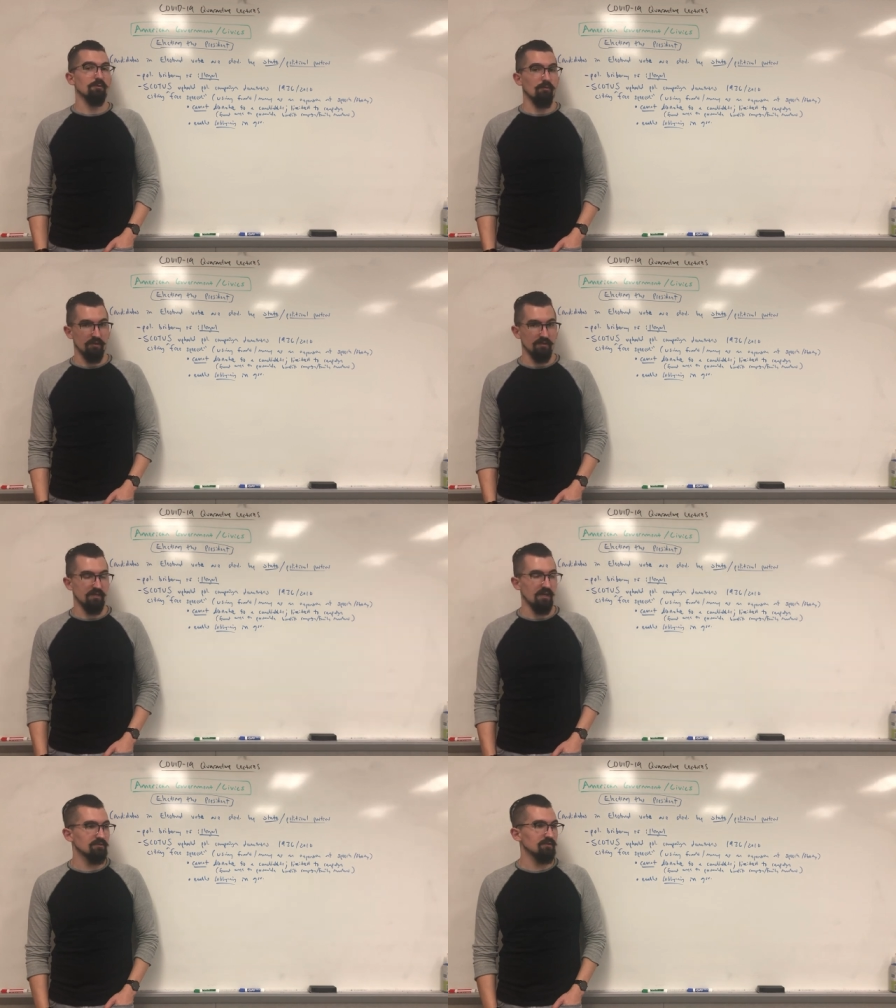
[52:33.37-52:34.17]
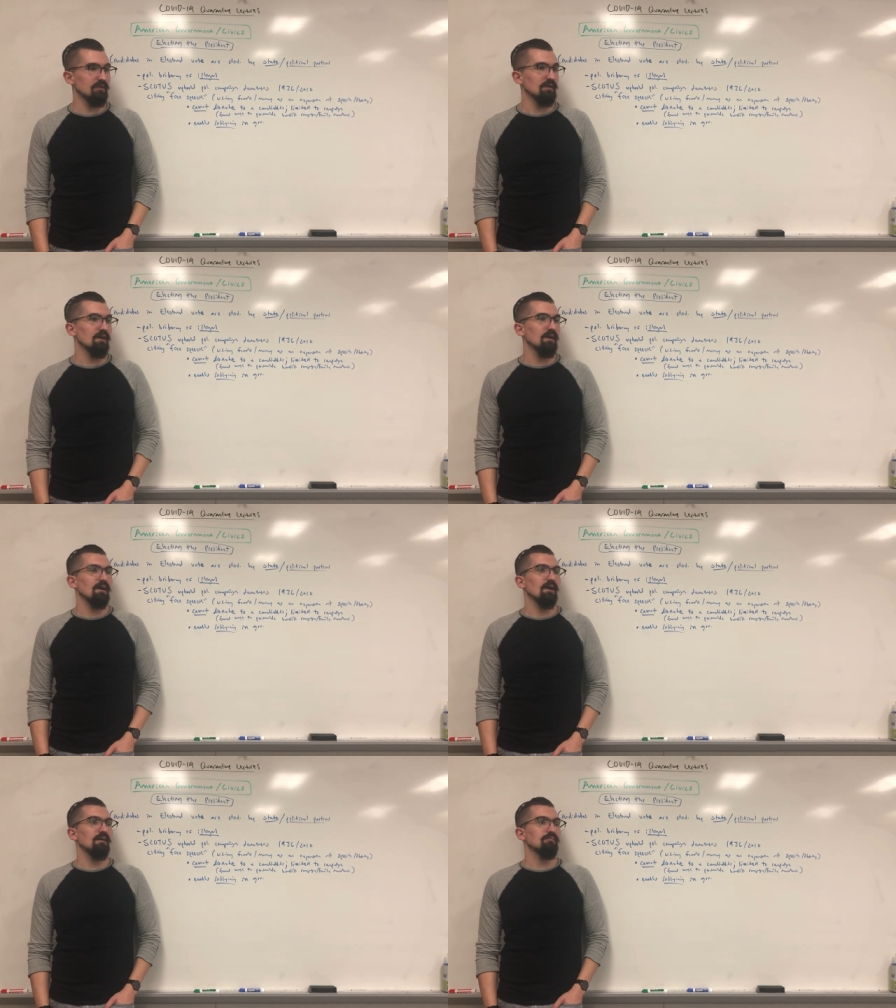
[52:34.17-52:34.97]
organization,
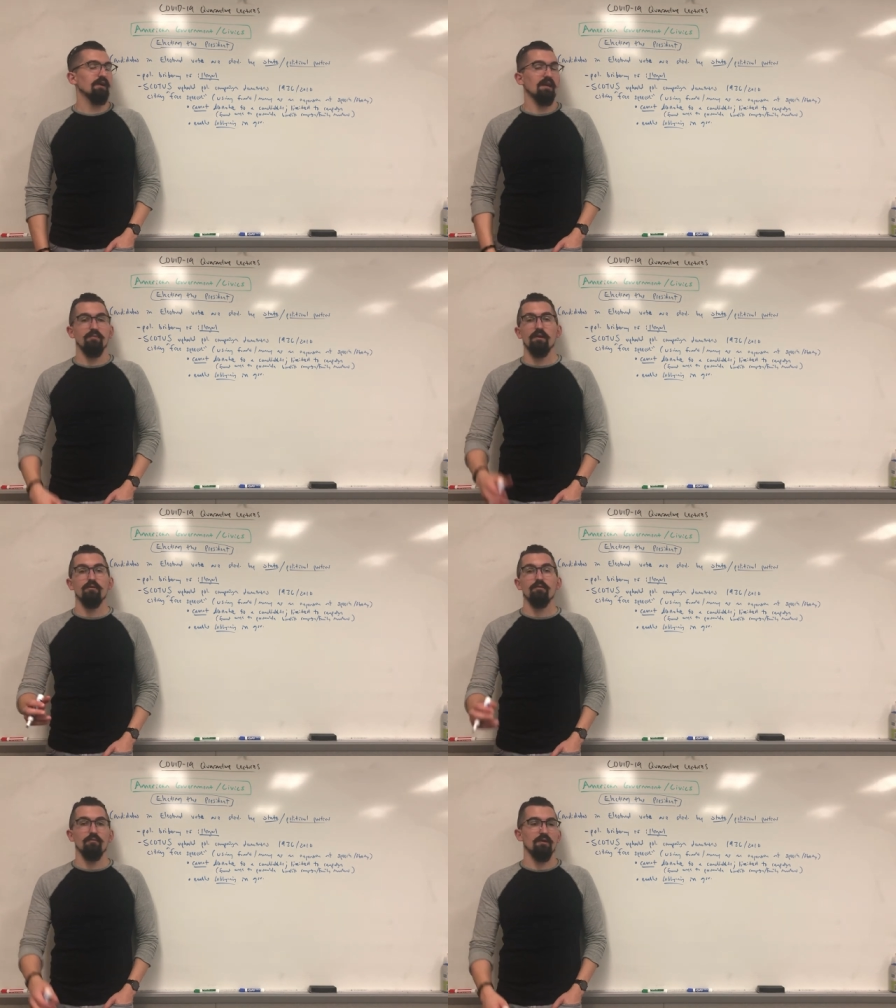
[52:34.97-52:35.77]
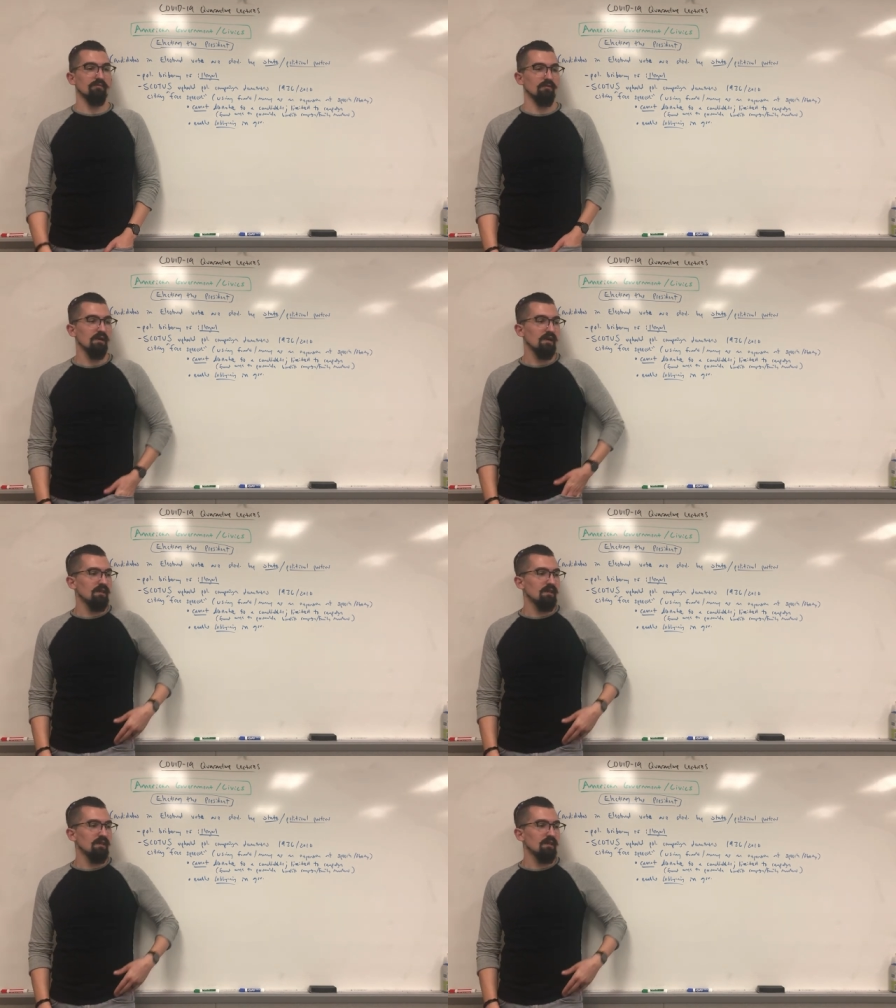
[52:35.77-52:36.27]
Planned Parenthood or whatever.